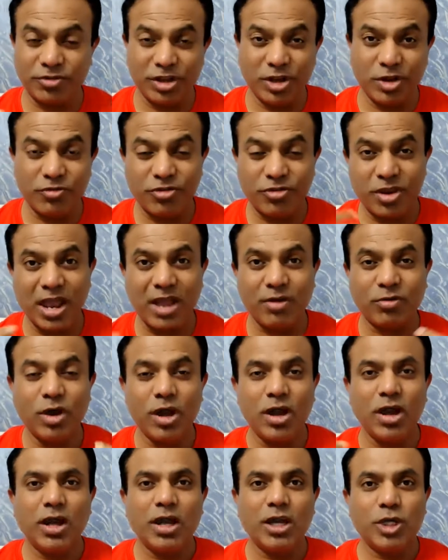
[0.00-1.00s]
if you have
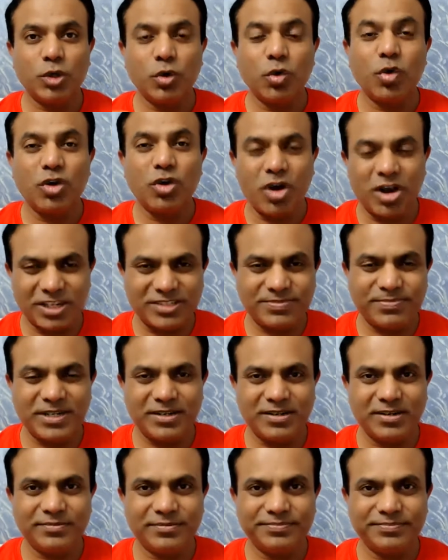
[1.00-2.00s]
your own
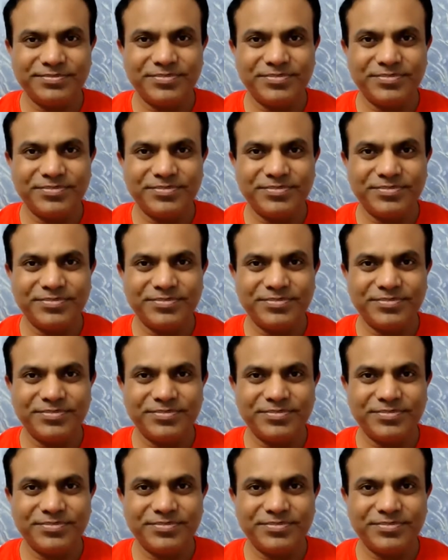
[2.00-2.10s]
hospital,